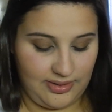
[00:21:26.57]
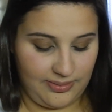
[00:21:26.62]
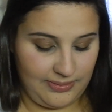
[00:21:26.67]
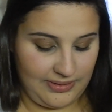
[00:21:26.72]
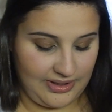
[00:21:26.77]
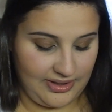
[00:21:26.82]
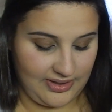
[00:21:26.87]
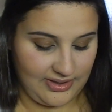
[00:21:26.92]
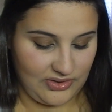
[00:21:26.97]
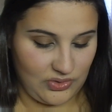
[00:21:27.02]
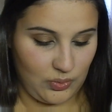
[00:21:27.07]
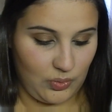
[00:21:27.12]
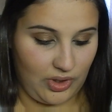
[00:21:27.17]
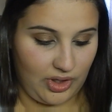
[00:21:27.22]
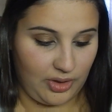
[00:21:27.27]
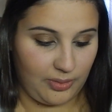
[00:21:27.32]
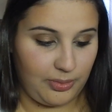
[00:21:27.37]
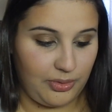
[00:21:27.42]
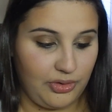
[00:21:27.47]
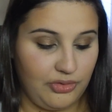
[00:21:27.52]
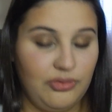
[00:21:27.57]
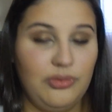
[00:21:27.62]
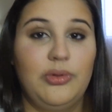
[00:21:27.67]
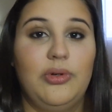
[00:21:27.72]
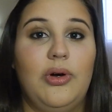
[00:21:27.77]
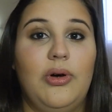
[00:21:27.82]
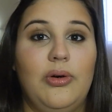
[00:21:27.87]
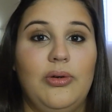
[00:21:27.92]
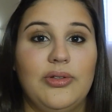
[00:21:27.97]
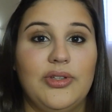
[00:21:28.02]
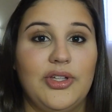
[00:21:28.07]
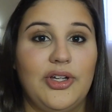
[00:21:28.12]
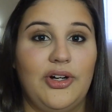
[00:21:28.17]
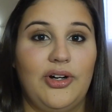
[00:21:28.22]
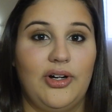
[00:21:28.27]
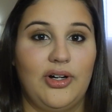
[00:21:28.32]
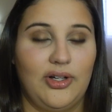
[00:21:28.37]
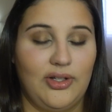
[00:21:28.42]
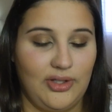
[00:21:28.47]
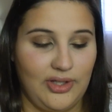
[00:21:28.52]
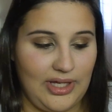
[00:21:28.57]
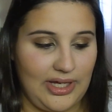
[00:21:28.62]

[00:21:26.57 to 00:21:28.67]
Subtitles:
because waterproof will hold the curl.